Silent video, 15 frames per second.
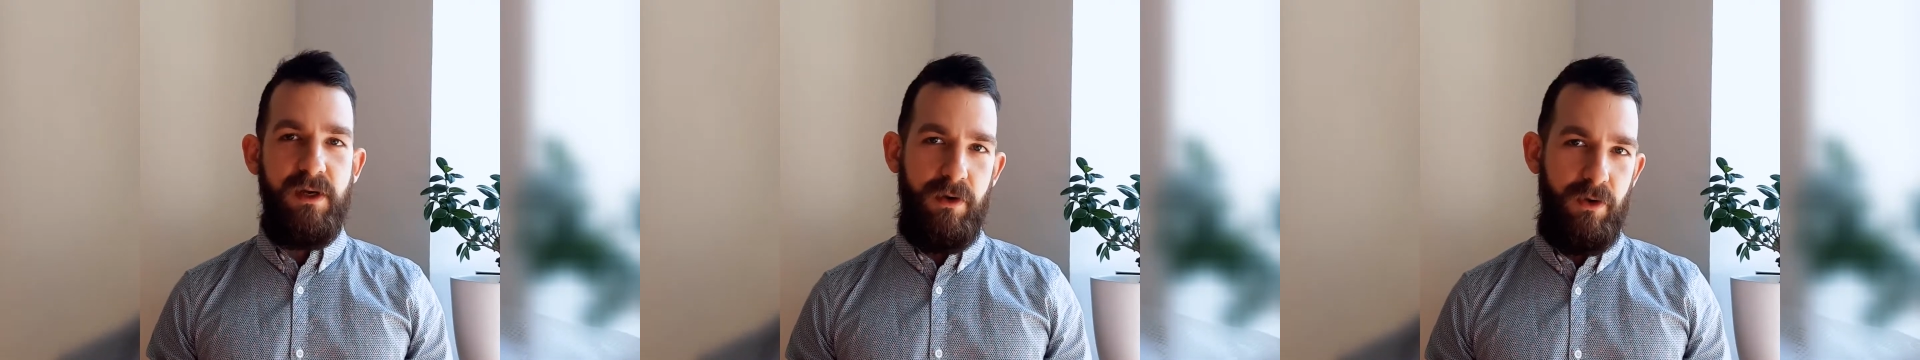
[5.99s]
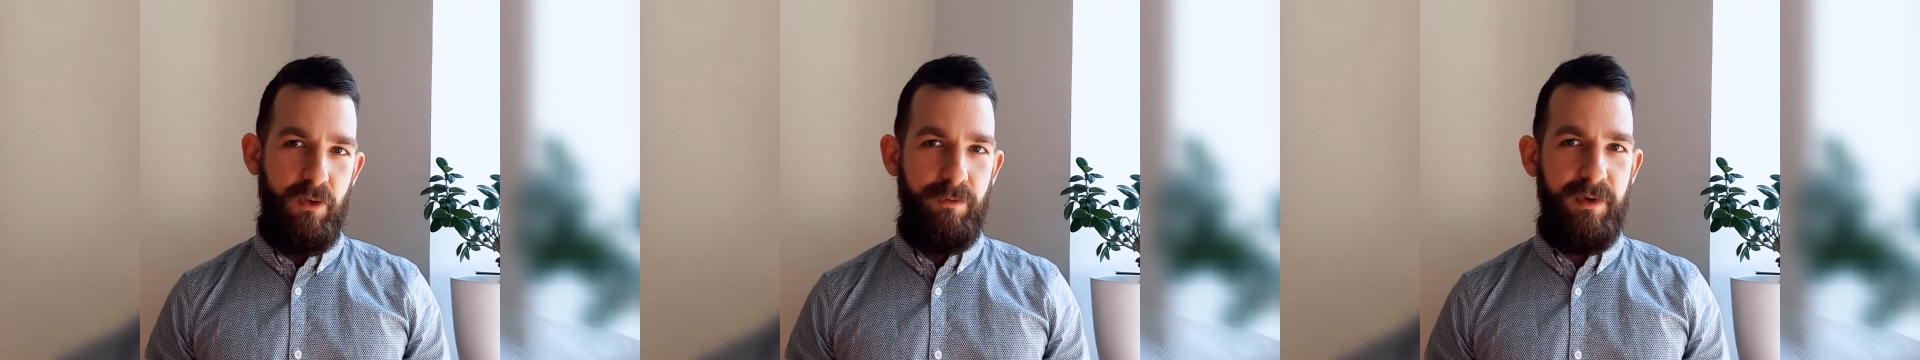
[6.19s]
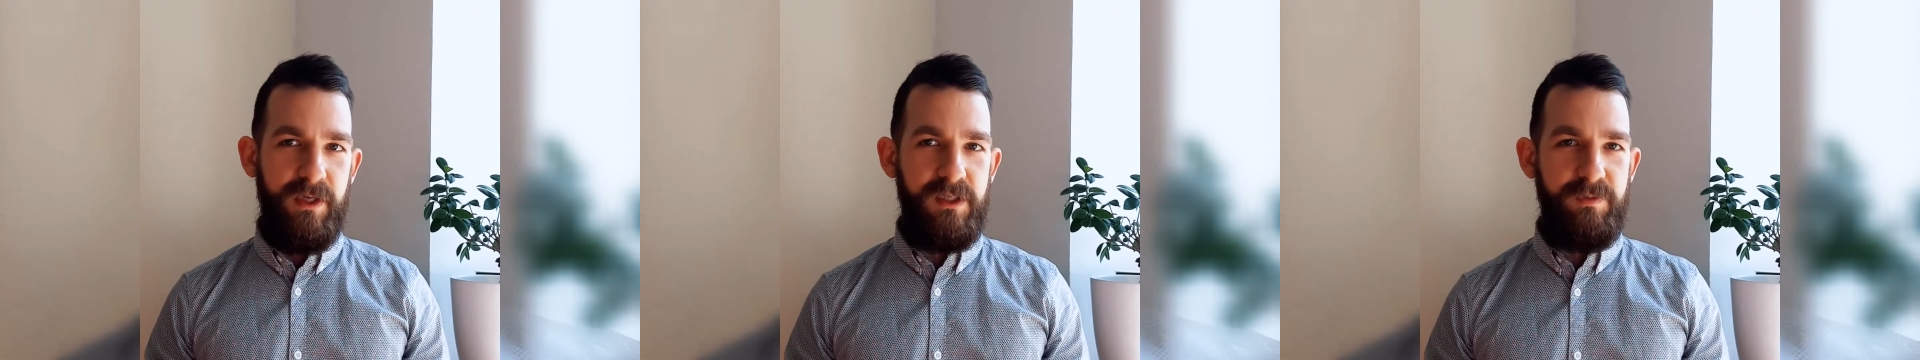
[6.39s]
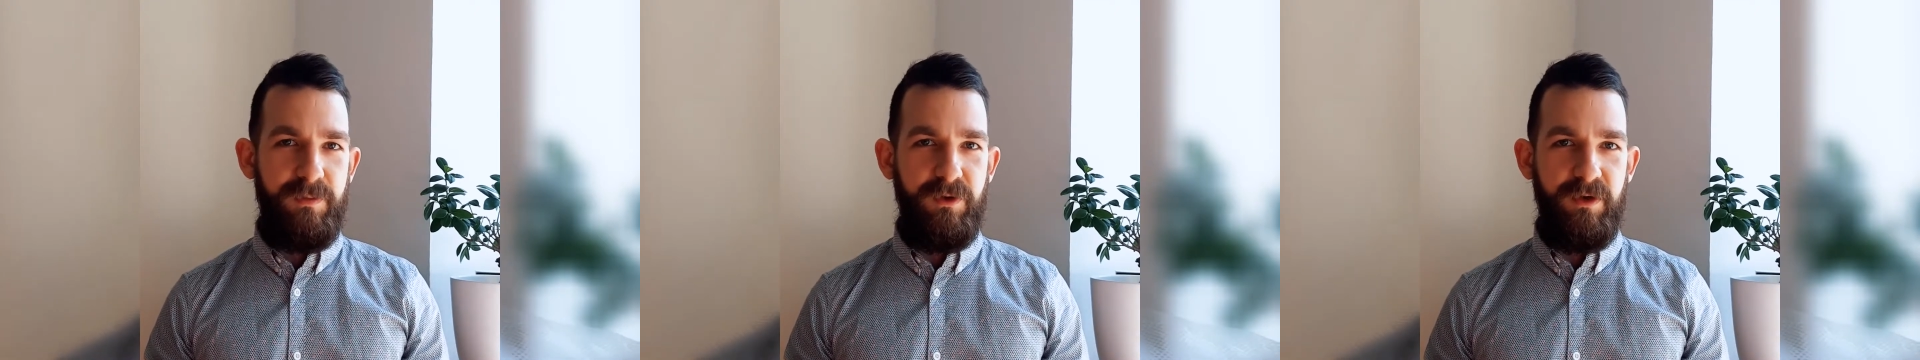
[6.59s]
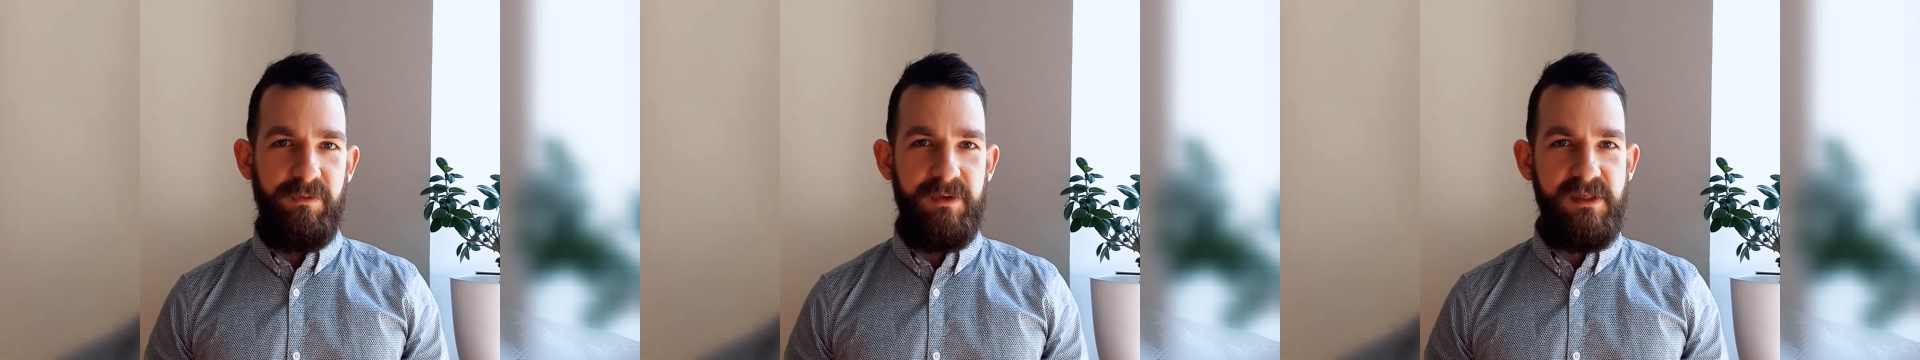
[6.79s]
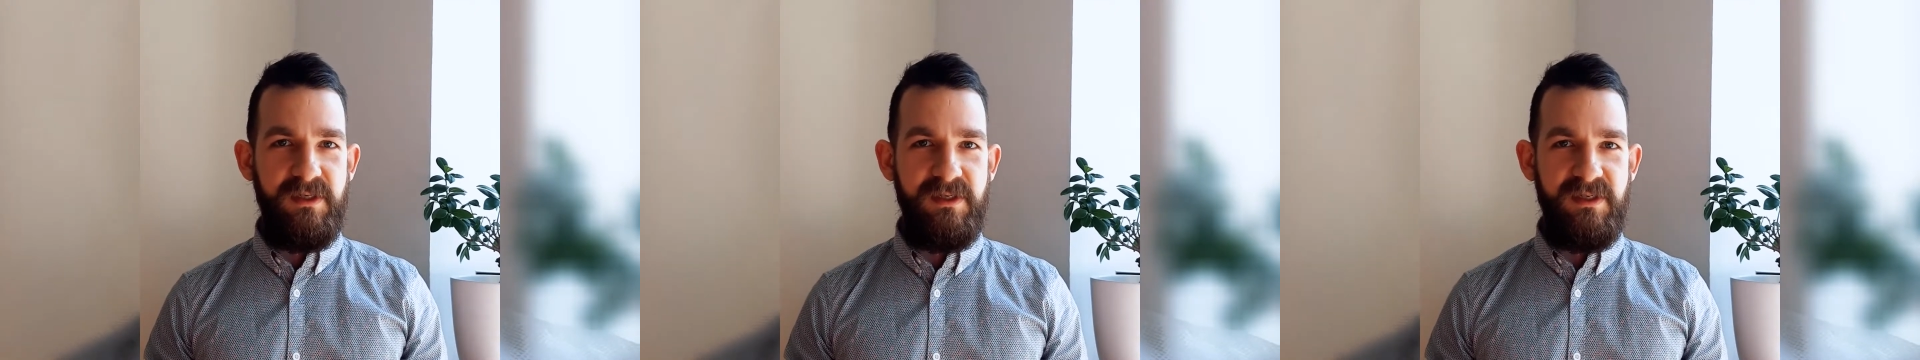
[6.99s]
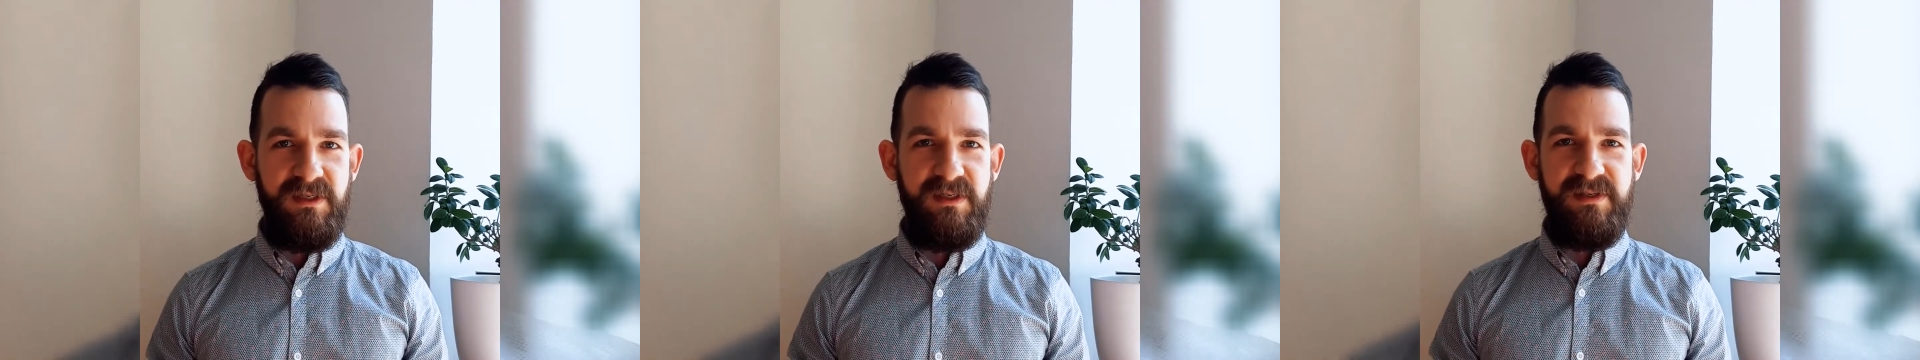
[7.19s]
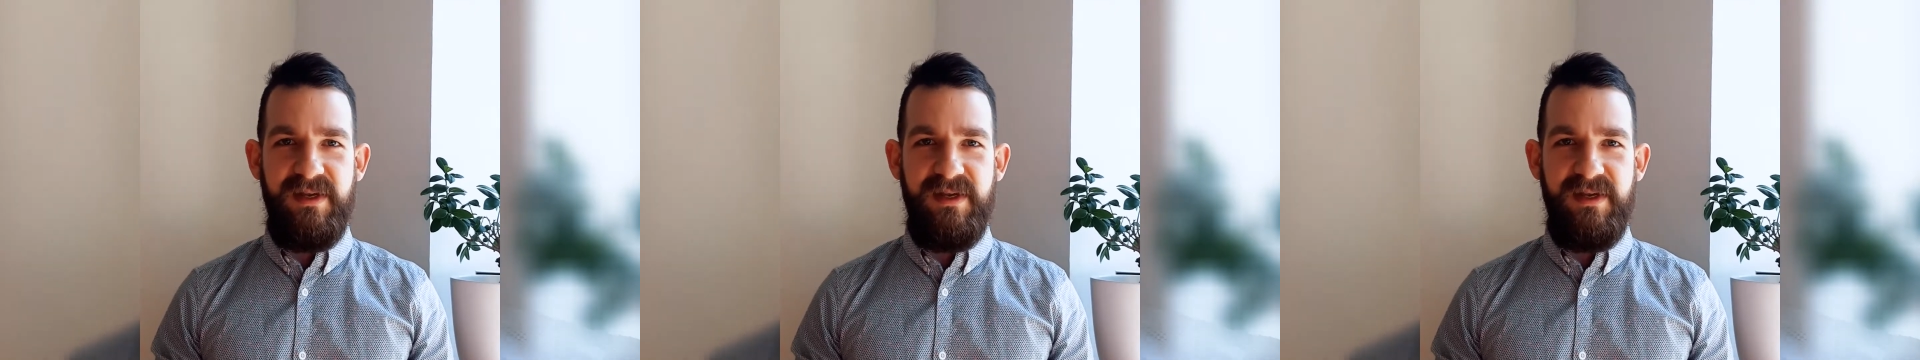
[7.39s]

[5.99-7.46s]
home-based beauty businesses,